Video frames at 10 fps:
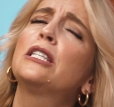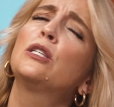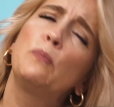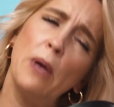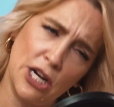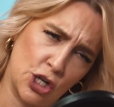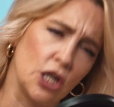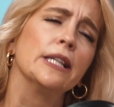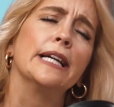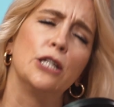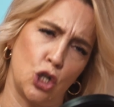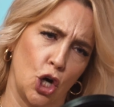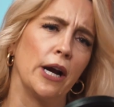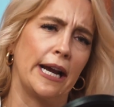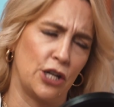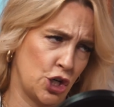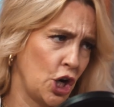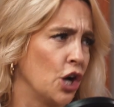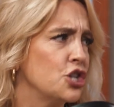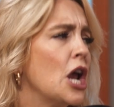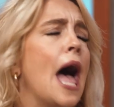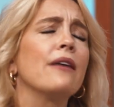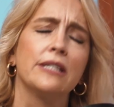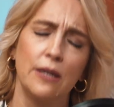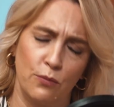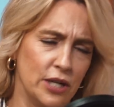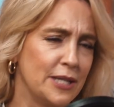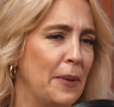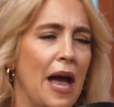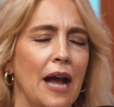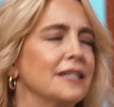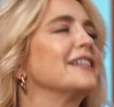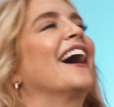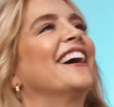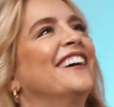Especially during church. Have some respect. Yeah.